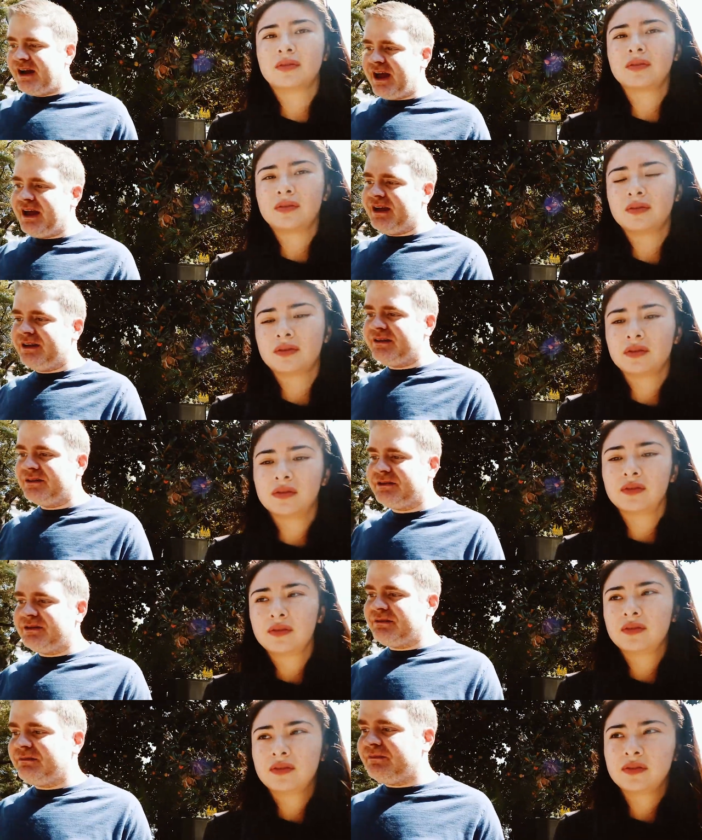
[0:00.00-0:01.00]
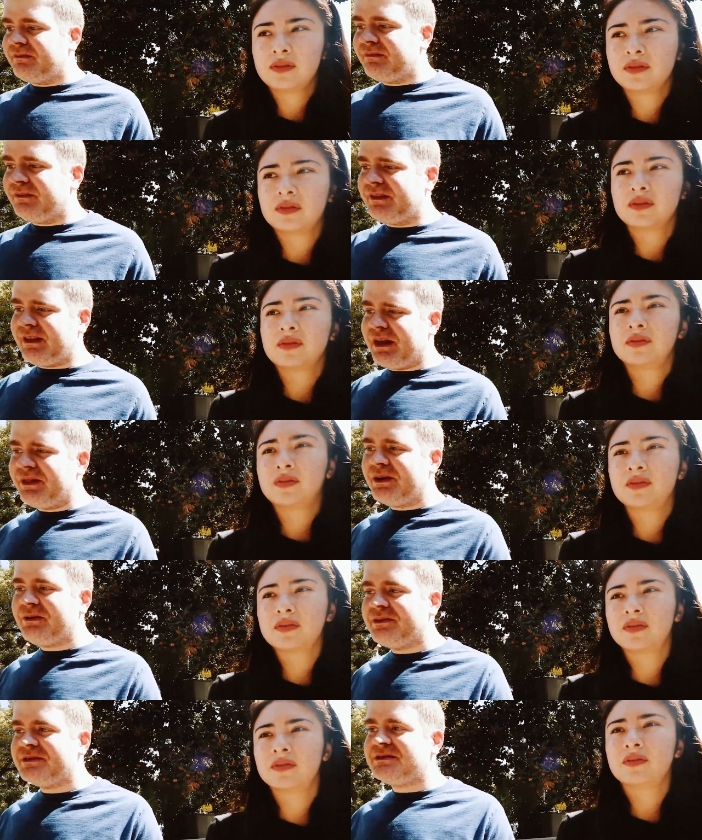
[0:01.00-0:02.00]
Speaker 1: and I
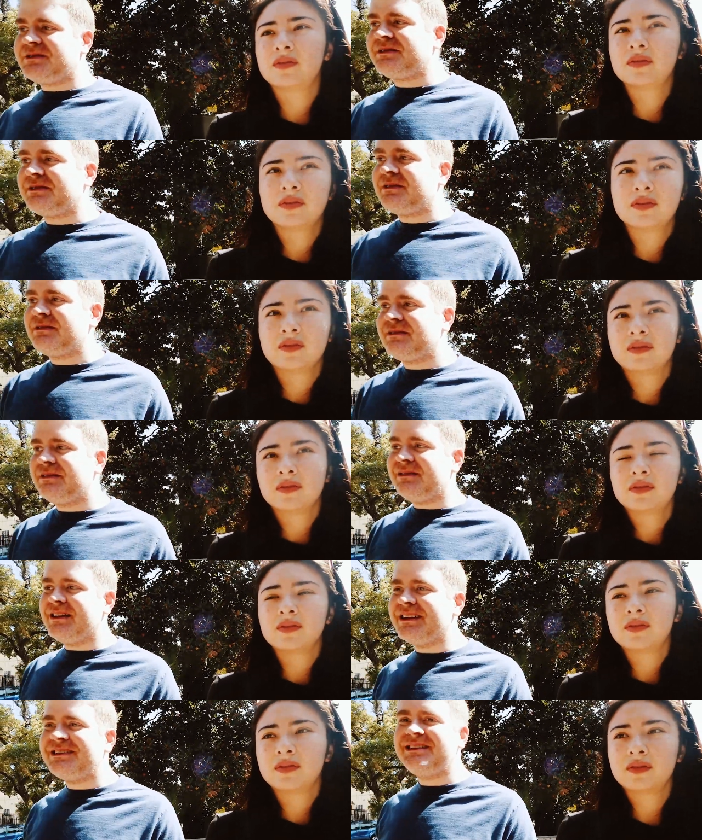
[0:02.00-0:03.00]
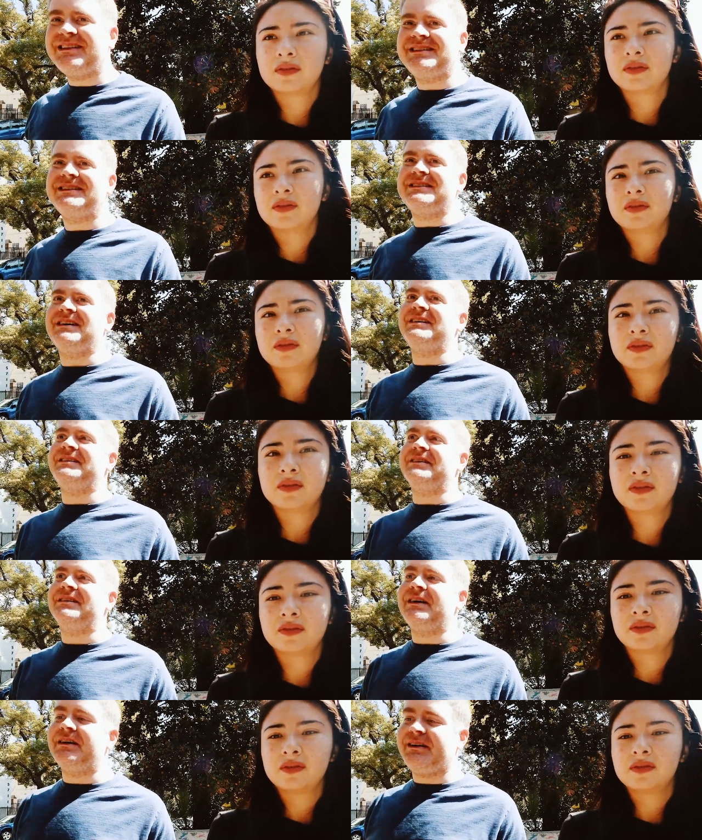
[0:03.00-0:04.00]
think it was 1999,
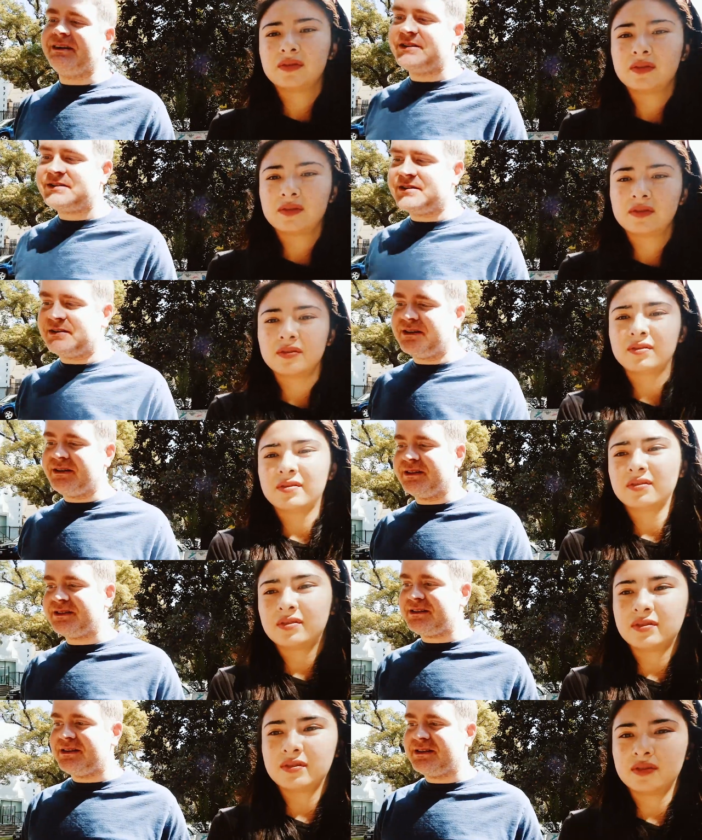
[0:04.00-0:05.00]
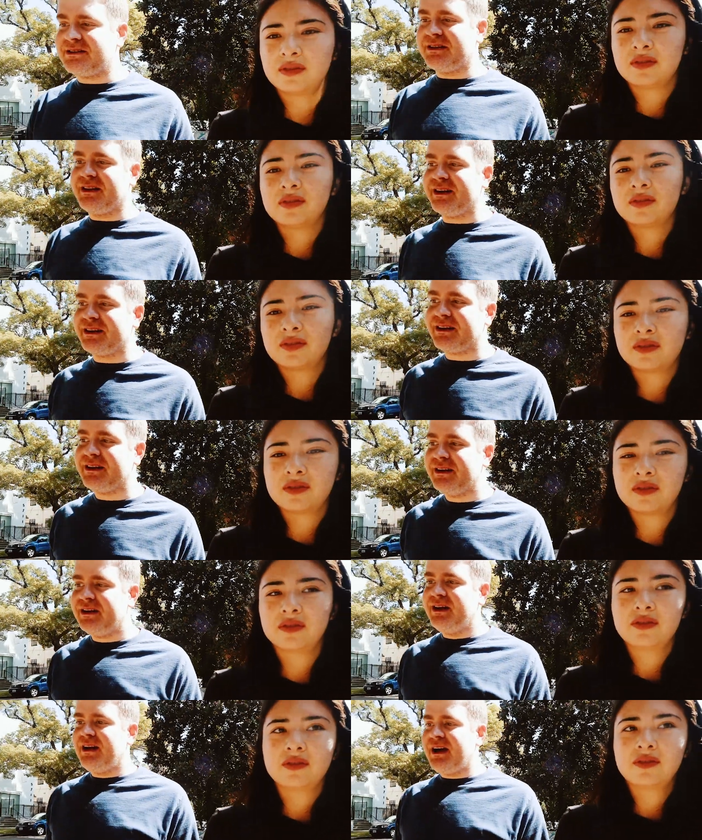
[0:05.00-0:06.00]
and I just started listening to like
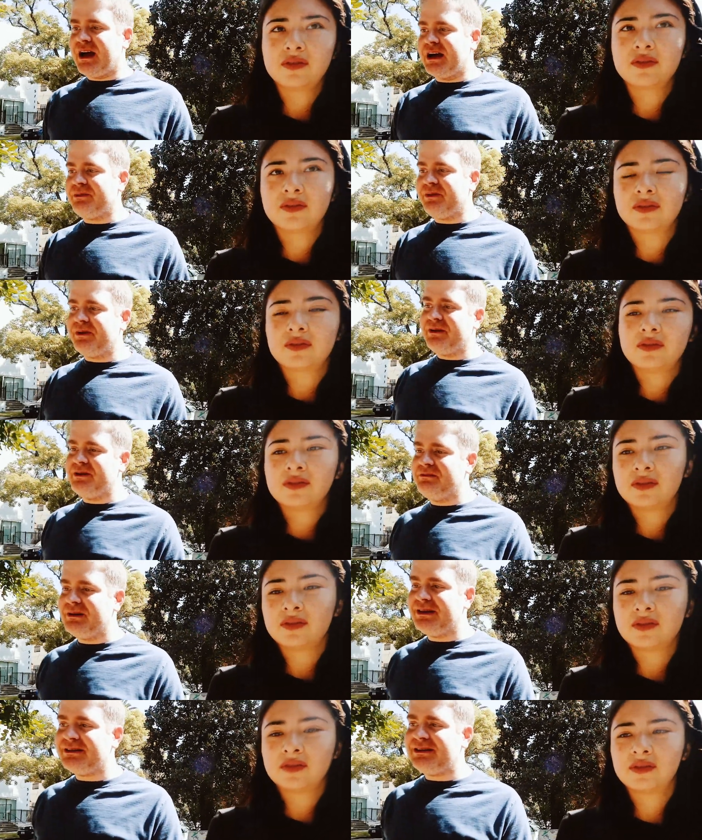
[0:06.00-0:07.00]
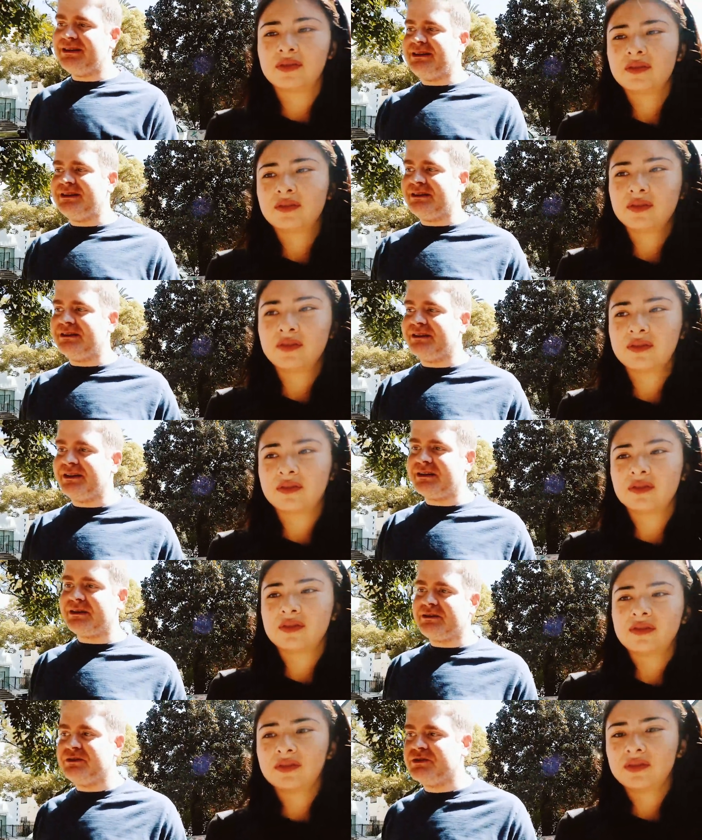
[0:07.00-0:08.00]
hybrid and BT and like
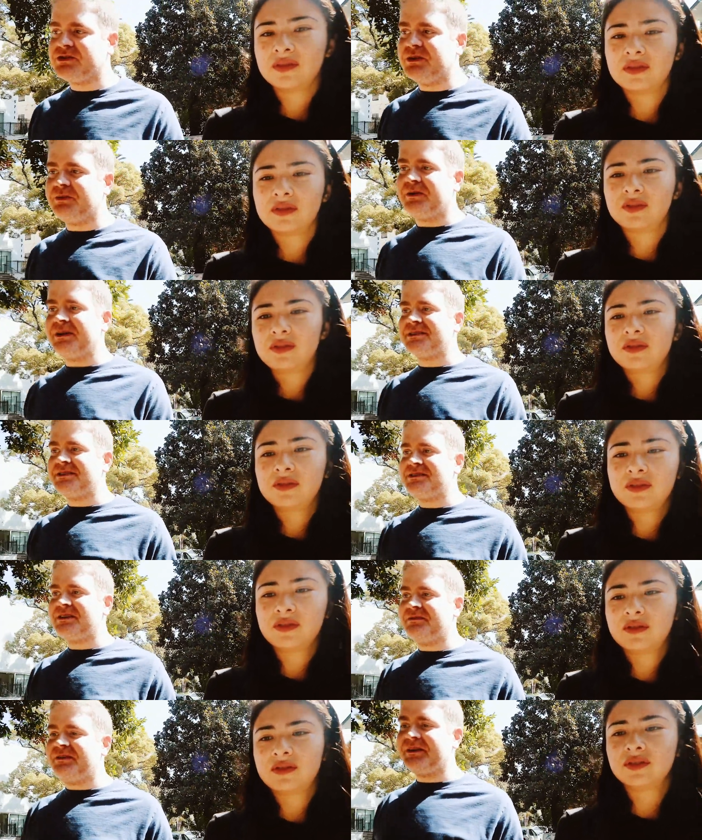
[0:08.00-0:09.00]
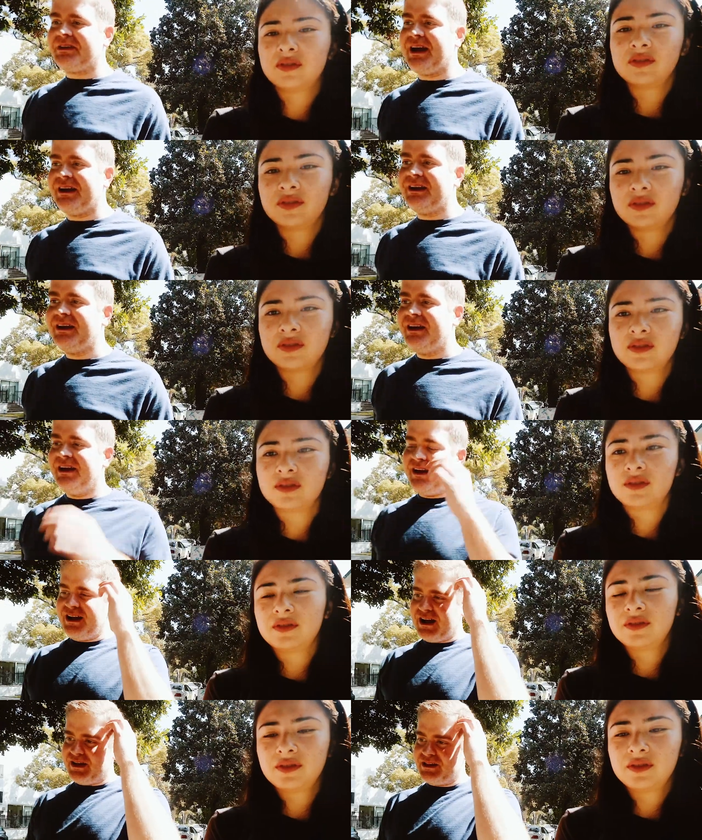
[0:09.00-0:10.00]
new school breaks and stuff like that,
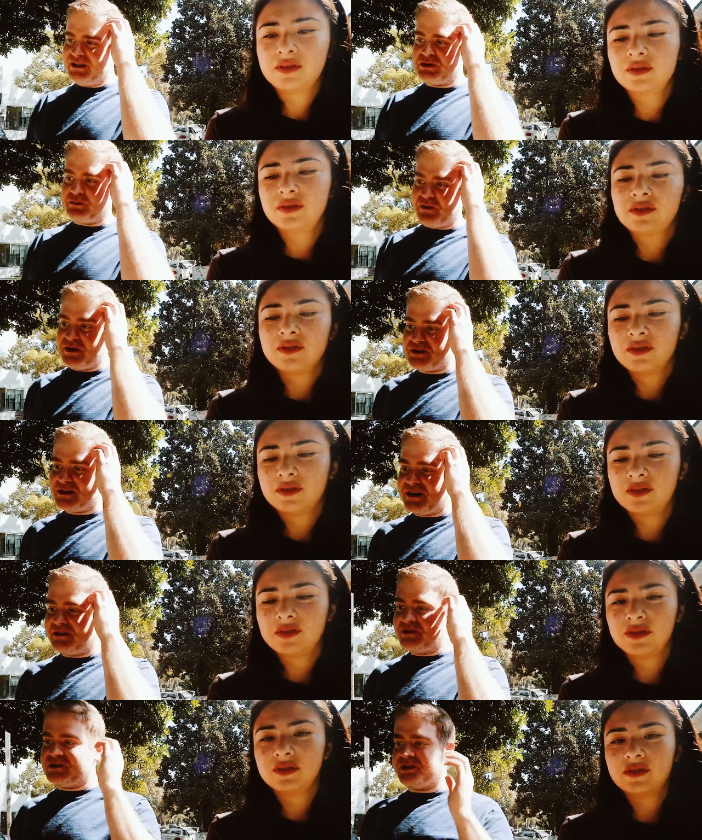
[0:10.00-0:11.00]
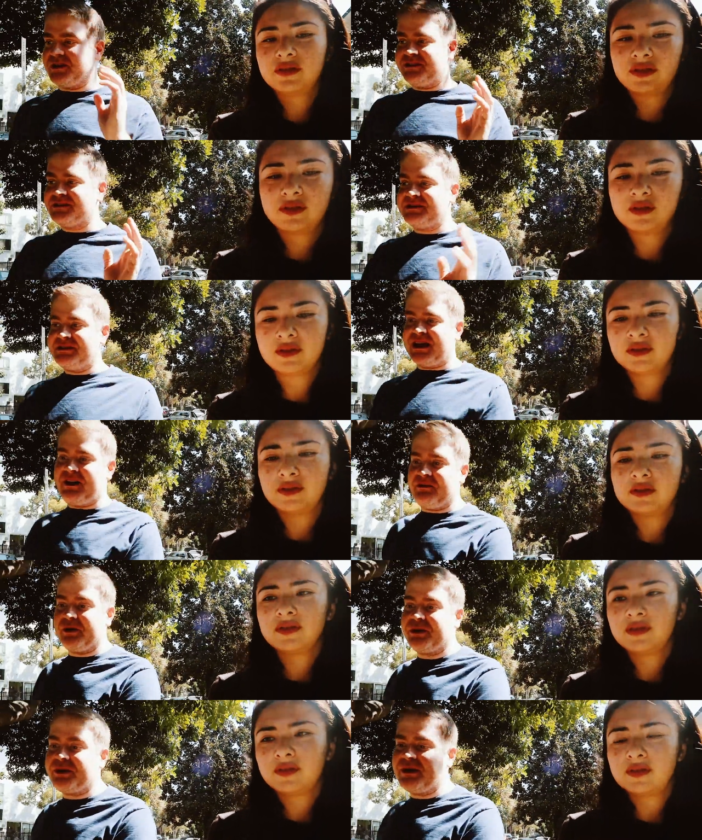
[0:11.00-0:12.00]
and then just branching out and trying to listen to
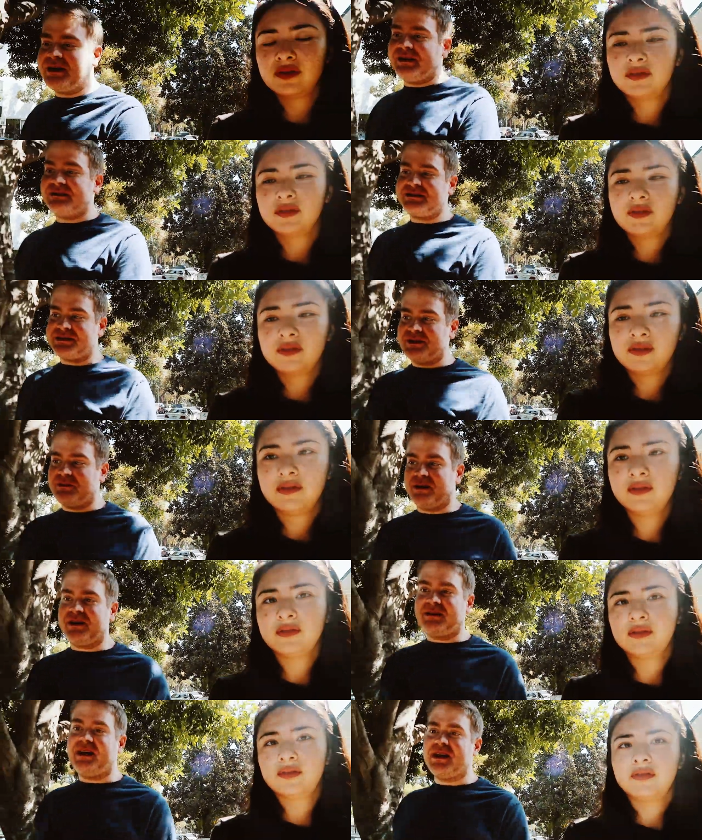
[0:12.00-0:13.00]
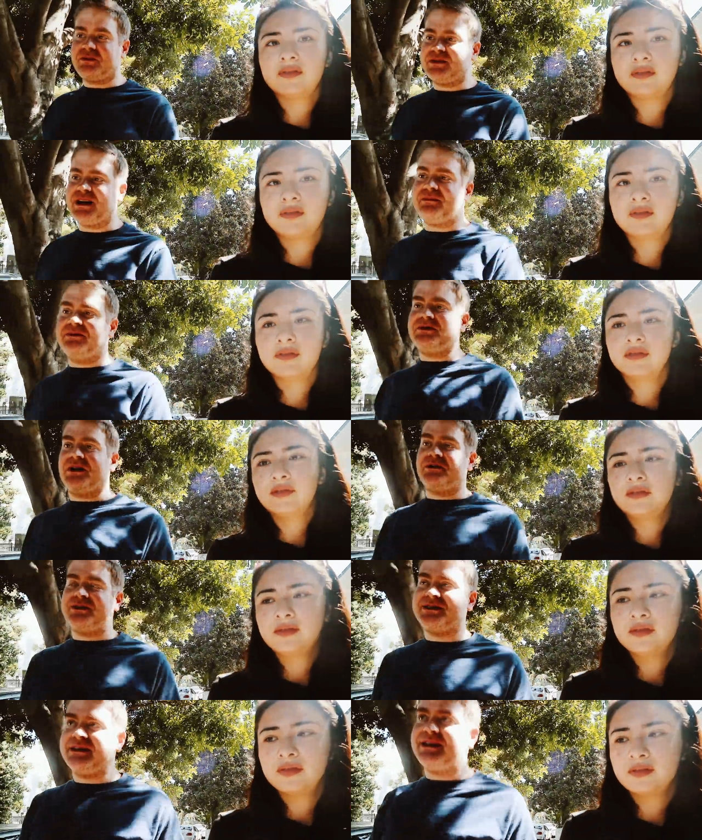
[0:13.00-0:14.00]
everything and seeing what I liked, what type of
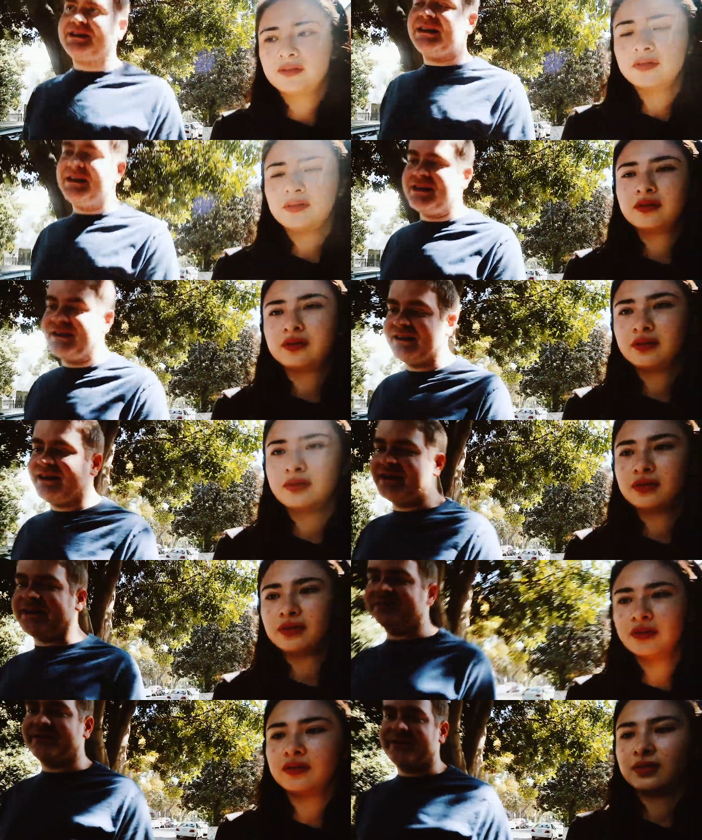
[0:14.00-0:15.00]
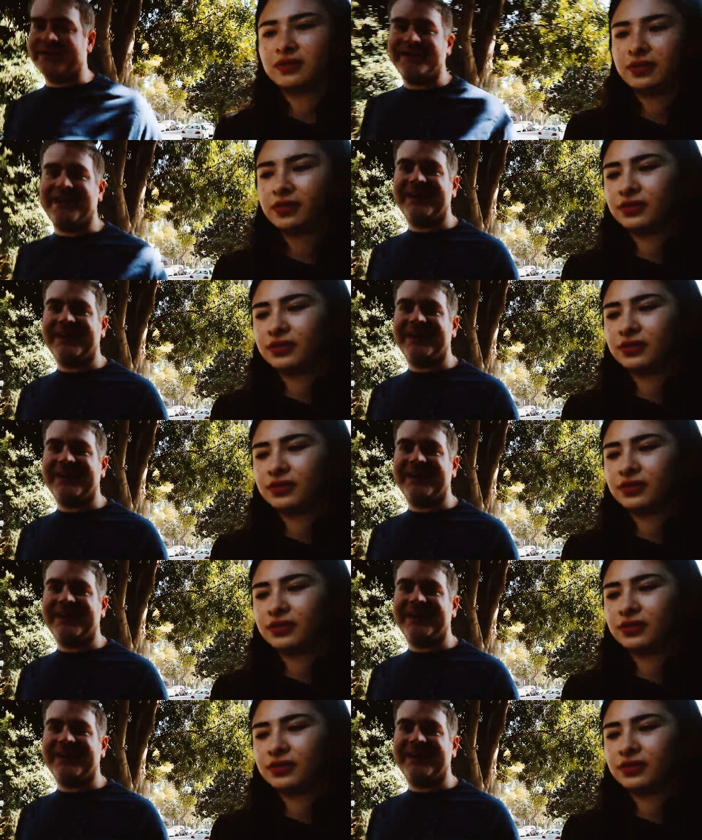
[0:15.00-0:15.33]
genres I liked and didn't like, and everything like